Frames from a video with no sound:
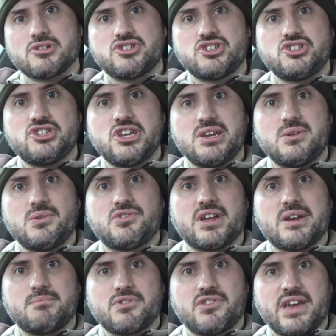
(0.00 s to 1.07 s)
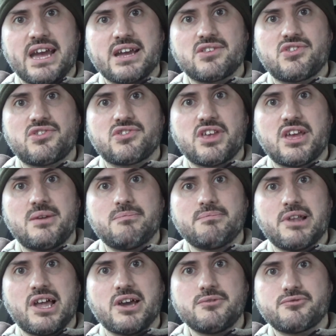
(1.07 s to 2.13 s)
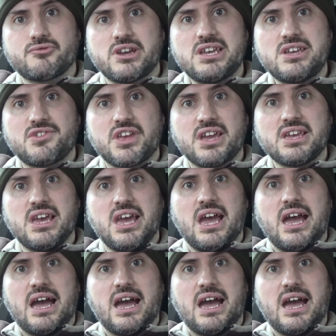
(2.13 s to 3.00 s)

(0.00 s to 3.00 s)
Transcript: wash is used that protects below freezing.